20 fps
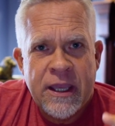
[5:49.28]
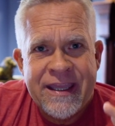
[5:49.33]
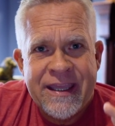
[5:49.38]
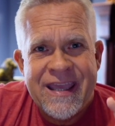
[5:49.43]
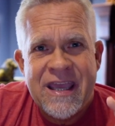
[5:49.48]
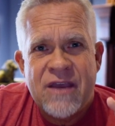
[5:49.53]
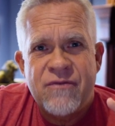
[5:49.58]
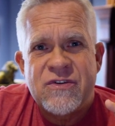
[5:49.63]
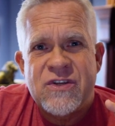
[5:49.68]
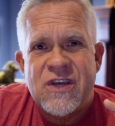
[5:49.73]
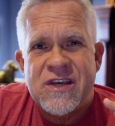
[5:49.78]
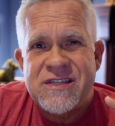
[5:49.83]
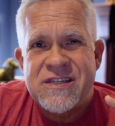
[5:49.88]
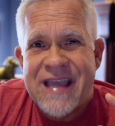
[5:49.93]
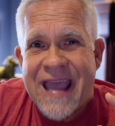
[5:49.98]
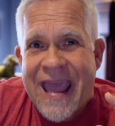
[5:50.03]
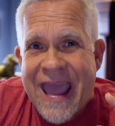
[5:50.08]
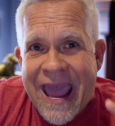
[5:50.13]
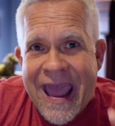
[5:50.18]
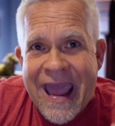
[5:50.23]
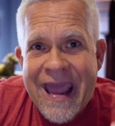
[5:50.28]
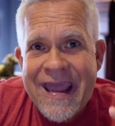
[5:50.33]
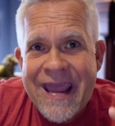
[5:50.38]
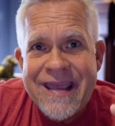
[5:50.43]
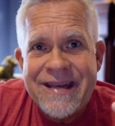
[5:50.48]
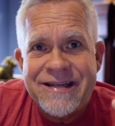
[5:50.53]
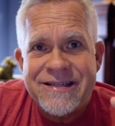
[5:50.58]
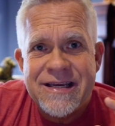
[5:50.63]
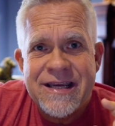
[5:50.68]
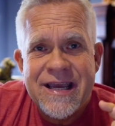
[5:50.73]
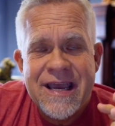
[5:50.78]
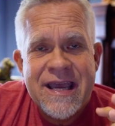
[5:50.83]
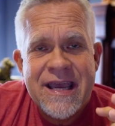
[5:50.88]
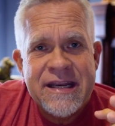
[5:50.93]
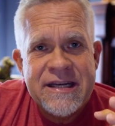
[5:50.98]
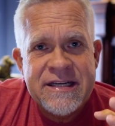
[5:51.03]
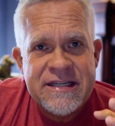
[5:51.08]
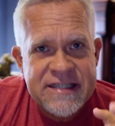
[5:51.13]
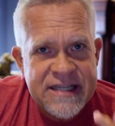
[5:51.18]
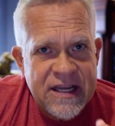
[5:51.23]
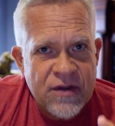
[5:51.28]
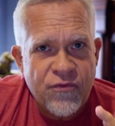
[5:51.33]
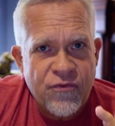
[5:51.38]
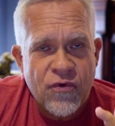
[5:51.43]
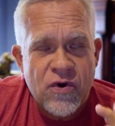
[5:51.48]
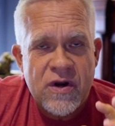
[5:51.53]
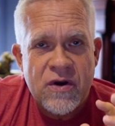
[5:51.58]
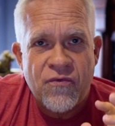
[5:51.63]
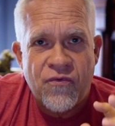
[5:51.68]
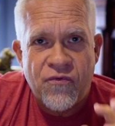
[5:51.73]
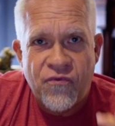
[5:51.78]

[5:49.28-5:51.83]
gives us eight different